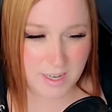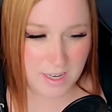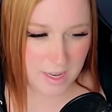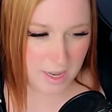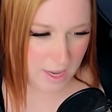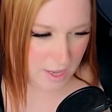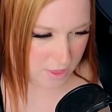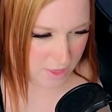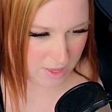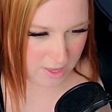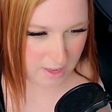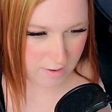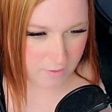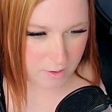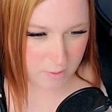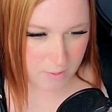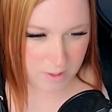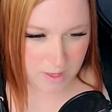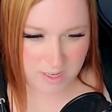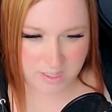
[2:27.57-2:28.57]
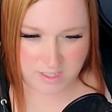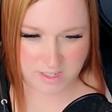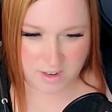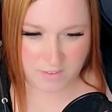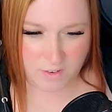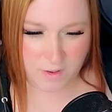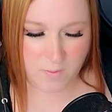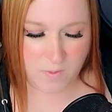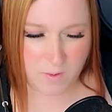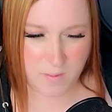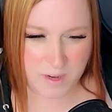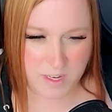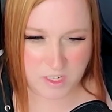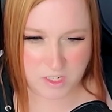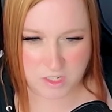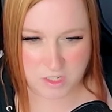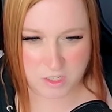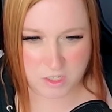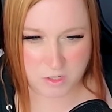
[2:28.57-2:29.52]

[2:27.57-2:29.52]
I think everyone has enough information